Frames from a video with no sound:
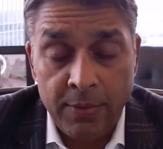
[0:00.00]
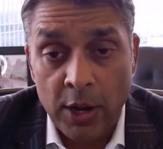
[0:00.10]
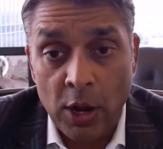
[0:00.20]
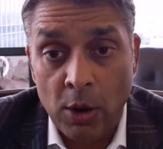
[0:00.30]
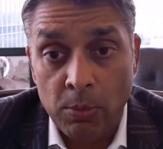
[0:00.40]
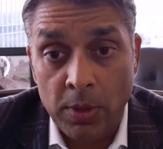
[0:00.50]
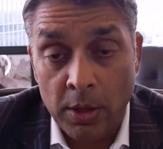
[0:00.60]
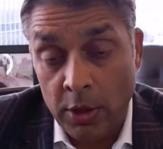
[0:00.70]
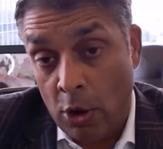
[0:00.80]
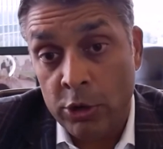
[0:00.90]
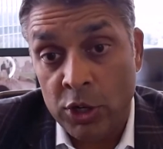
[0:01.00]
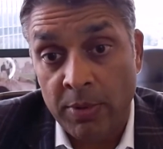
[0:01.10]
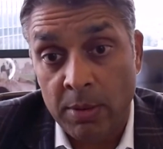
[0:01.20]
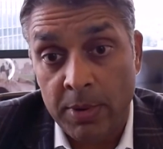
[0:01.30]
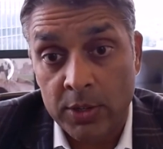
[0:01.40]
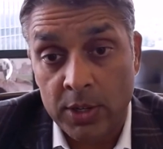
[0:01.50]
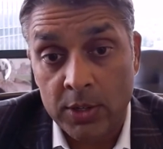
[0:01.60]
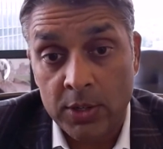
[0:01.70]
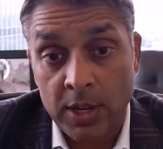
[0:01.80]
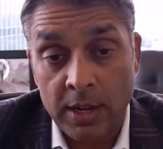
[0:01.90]
the ownership of the
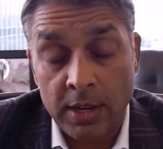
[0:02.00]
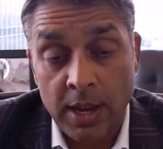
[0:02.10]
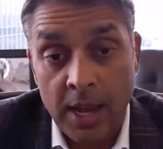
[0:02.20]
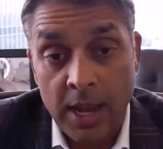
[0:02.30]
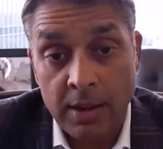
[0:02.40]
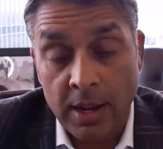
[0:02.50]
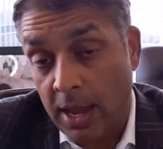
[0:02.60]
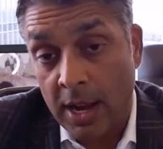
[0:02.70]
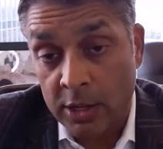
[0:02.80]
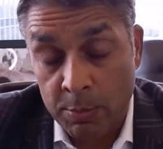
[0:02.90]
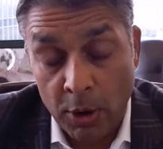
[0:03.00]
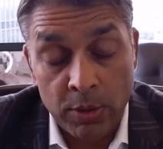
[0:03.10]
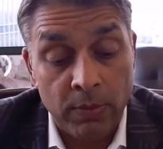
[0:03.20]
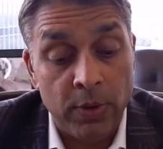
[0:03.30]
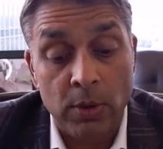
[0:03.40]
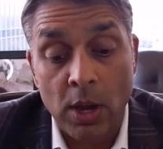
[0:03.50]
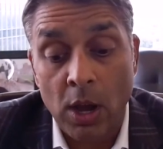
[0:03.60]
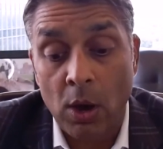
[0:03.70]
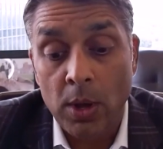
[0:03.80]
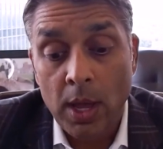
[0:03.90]
business. And again, as both of you
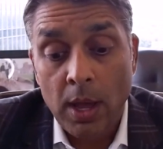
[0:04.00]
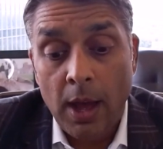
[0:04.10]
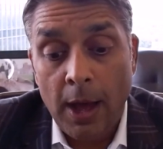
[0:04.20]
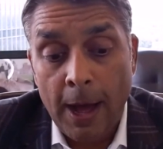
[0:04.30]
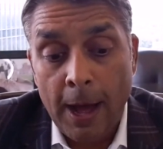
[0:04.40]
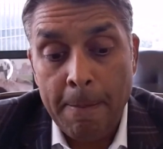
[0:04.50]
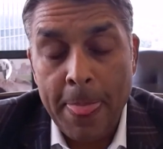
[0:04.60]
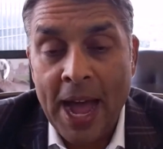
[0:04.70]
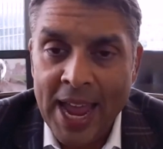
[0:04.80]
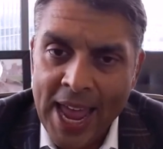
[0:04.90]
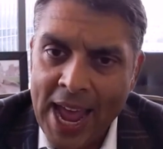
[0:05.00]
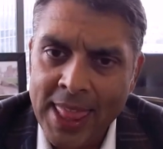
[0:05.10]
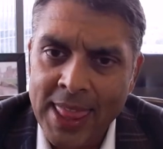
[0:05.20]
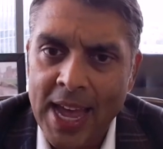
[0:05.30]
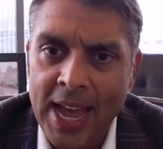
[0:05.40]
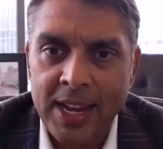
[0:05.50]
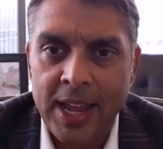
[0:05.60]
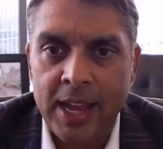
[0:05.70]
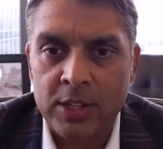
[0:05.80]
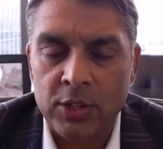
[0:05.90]
know, I had that
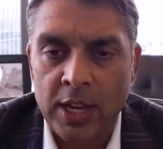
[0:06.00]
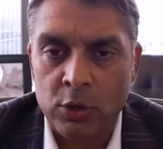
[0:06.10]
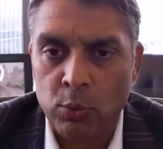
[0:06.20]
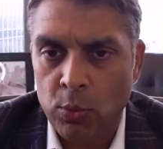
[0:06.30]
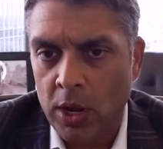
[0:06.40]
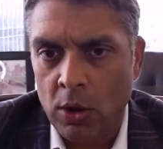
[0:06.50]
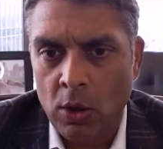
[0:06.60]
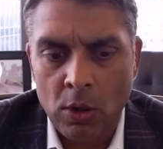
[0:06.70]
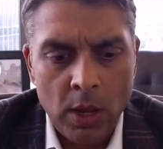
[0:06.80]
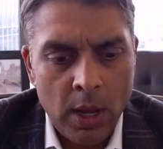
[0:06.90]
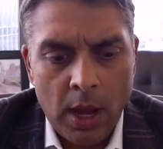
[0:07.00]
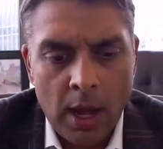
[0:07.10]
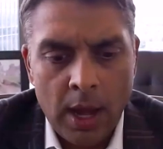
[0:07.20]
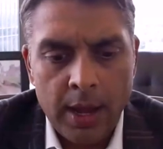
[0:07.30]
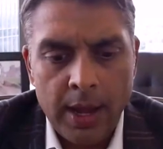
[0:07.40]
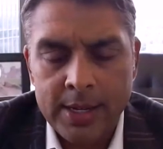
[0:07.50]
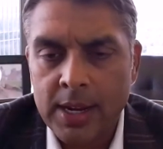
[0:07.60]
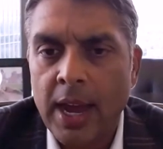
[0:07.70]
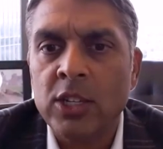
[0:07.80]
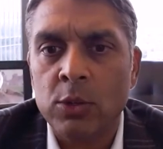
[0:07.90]
as real
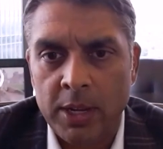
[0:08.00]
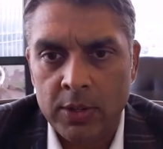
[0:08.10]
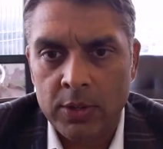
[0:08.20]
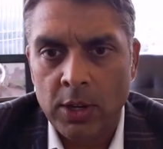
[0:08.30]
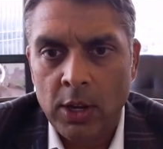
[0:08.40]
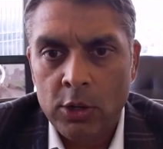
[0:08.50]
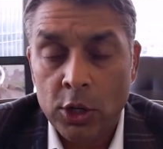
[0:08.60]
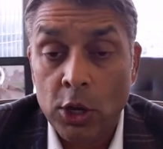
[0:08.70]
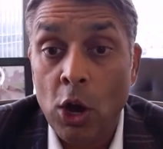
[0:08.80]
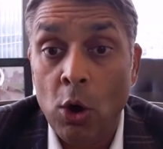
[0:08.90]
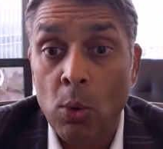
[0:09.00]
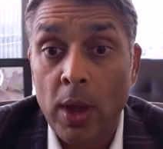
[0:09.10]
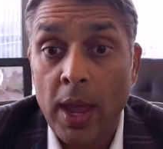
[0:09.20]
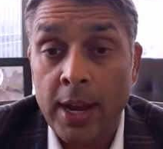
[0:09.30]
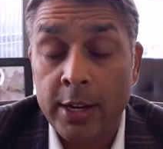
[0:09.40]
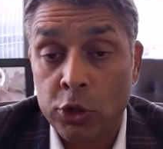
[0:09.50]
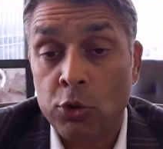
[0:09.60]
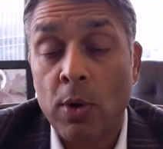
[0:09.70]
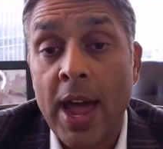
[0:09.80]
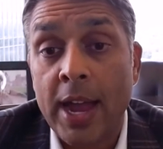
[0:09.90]
enticements to go and
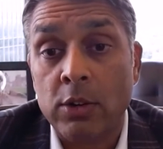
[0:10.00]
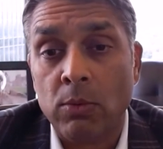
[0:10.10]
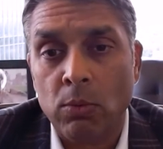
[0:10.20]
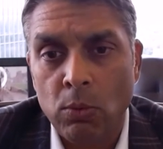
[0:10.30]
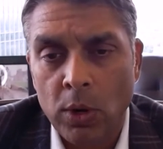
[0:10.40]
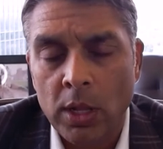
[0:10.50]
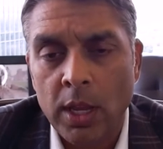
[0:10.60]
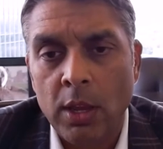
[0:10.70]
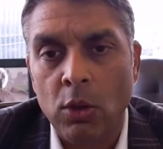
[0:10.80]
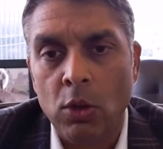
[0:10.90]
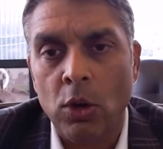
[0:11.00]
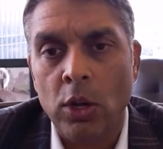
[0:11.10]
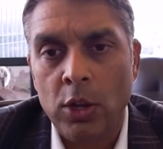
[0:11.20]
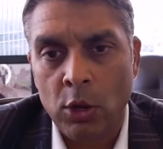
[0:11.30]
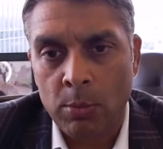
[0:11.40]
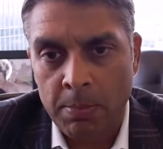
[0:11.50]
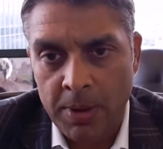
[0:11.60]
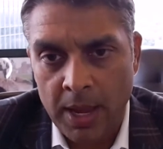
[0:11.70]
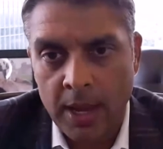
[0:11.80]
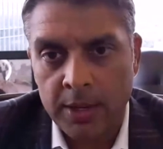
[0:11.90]
attract really good human
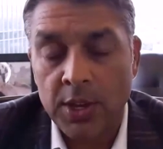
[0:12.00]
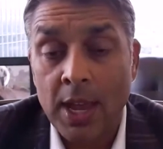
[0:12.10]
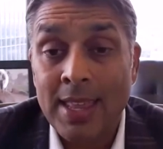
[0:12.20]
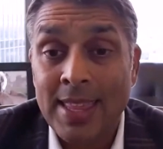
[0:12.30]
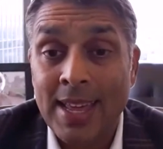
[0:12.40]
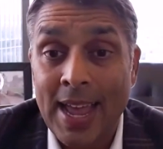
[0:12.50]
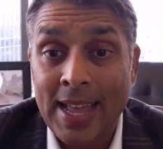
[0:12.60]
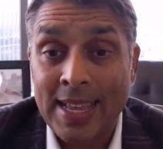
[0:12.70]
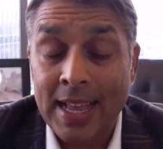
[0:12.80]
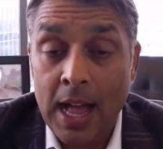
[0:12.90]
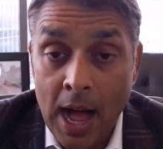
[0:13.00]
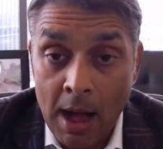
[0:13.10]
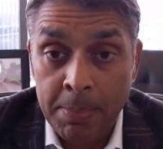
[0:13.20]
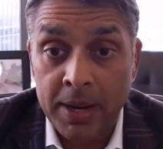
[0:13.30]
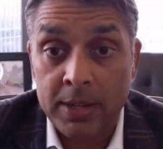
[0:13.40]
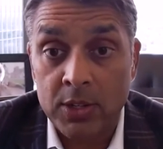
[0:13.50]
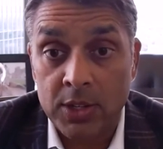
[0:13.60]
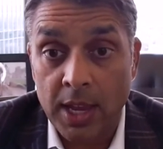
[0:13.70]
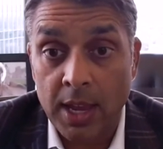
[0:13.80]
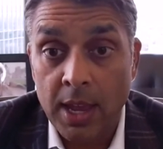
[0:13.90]
beings that had the
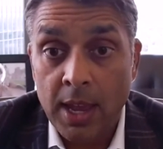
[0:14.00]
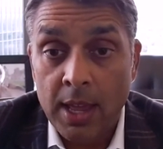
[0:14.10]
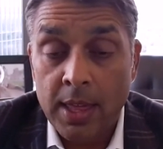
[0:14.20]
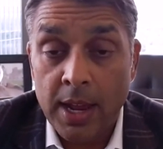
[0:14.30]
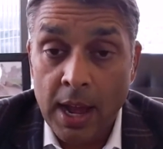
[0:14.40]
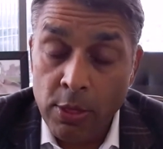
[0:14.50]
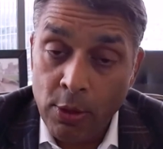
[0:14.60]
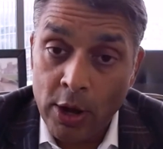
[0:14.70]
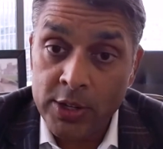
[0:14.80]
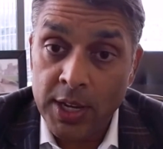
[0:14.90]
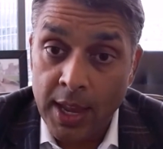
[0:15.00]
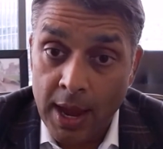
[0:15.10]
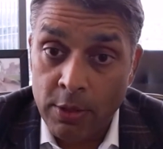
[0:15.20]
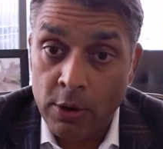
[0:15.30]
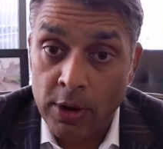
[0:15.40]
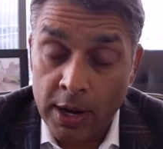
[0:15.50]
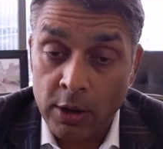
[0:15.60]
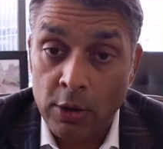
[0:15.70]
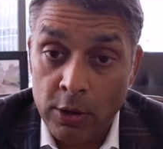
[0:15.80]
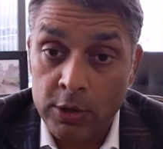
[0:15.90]
competency that I thought together. Now, to
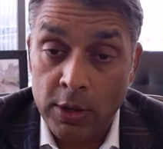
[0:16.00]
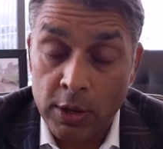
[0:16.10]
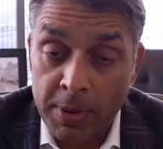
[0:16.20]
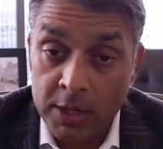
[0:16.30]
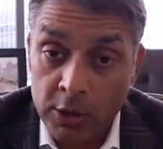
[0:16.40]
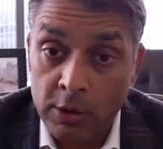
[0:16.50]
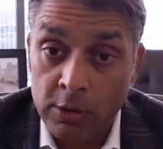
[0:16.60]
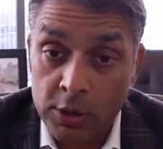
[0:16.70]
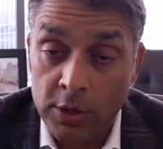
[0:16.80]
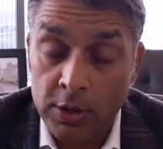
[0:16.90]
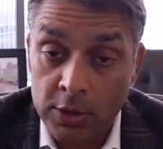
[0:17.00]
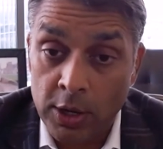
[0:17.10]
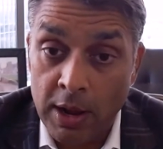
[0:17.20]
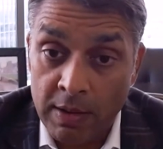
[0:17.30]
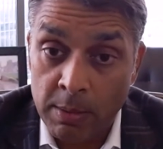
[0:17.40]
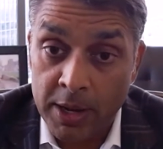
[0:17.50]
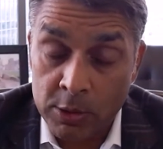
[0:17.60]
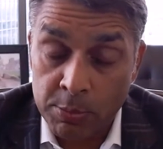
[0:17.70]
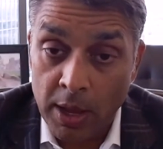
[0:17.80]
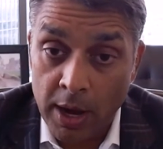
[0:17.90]
go use it, the best coaches have the
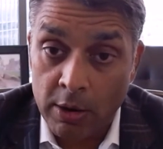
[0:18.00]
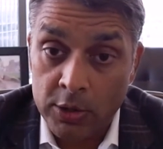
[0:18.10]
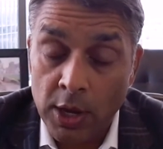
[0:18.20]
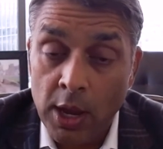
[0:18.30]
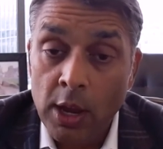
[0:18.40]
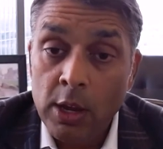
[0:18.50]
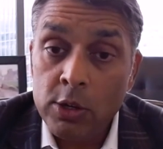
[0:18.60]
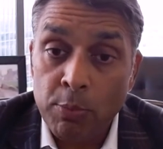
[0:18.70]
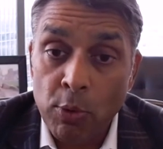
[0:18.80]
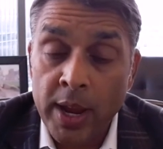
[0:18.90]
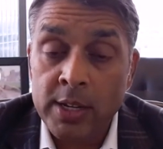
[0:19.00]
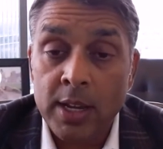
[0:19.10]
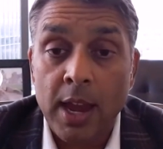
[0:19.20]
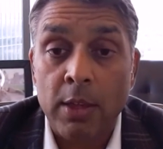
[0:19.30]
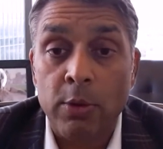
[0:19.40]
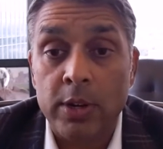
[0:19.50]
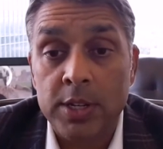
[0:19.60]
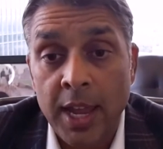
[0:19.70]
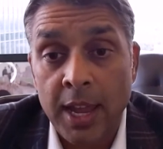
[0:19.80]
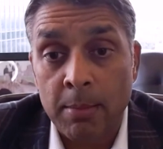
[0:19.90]
best players, to bring together a
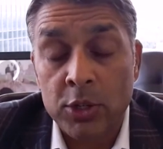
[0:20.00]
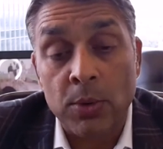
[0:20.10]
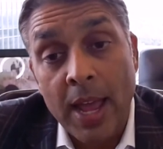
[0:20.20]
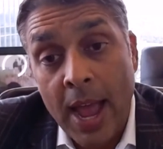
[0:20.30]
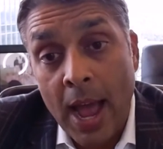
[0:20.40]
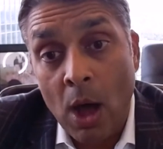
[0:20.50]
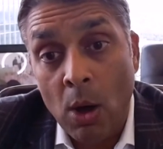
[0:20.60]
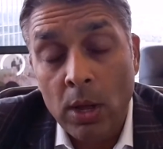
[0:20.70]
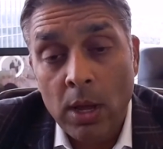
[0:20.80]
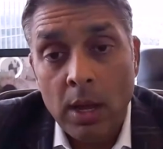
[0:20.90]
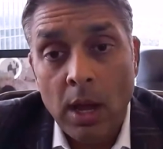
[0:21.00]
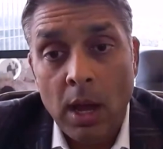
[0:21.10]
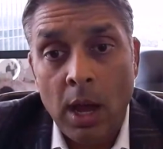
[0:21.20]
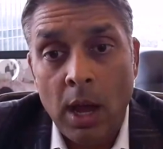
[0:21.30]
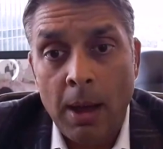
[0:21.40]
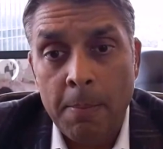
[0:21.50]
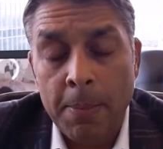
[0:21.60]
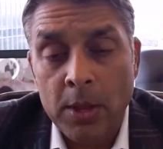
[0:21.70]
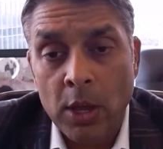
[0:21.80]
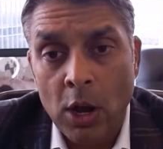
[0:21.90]
team. So now,
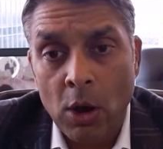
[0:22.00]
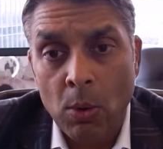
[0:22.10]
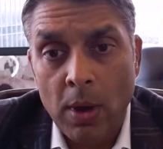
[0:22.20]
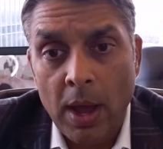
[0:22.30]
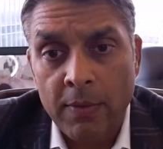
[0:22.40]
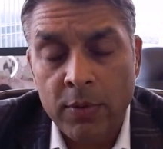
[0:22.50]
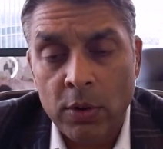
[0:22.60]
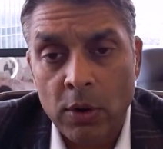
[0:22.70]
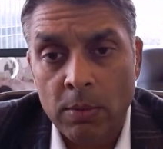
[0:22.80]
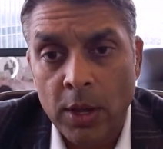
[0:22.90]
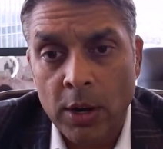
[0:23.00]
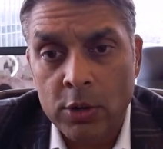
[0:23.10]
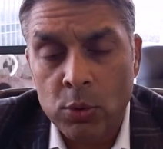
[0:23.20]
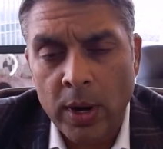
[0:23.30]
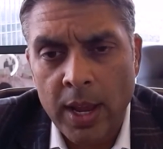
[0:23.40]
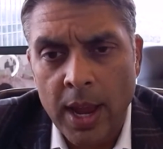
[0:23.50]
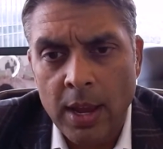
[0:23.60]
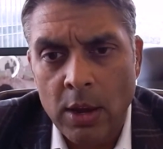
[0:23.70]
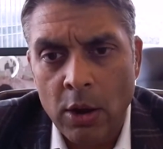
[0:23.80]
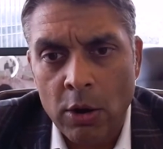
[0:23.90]
after
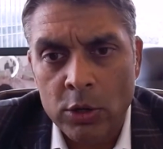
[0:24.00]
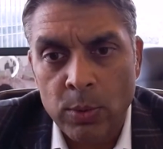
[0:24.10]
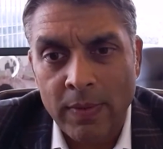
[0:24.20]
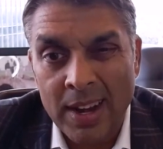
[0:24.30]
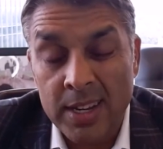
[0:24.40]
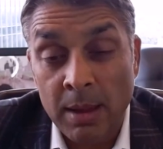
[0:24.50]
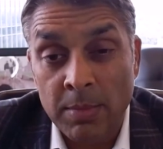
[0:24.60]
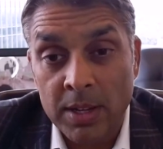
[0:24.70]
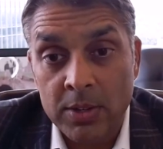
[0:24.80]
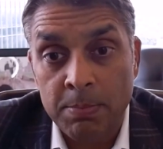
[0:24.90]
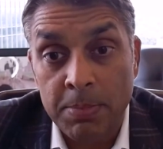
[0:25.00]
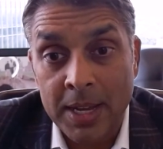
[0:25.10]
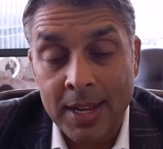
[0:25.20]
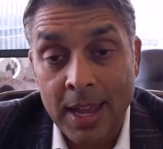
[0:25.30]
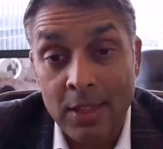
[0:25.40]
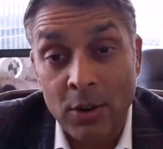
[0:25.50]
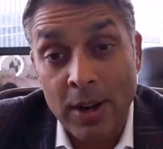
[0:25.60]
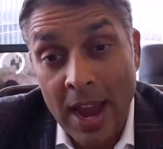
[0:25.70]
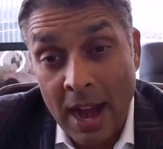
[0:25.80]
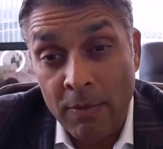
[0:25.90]
28 years, we've got a team that's been together an
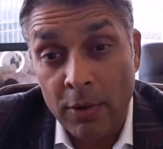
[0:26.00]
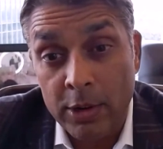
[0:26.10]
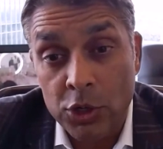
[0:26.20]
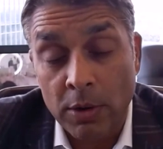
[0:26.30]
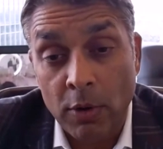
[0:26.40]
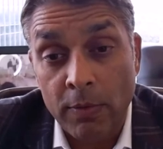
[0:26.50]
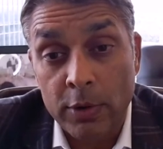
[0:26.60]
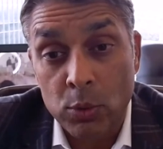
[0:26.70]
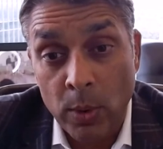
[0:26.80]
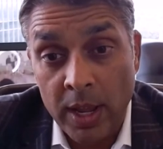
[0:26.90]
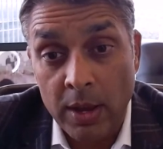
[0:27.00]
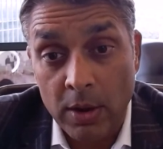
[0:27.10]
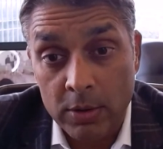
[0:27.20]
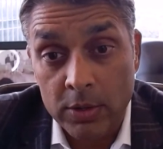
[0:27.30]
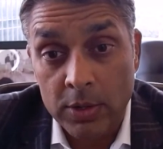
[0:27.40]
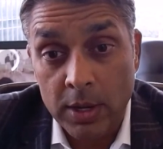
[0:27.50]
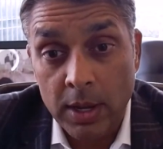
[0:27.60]
average of over 20 years.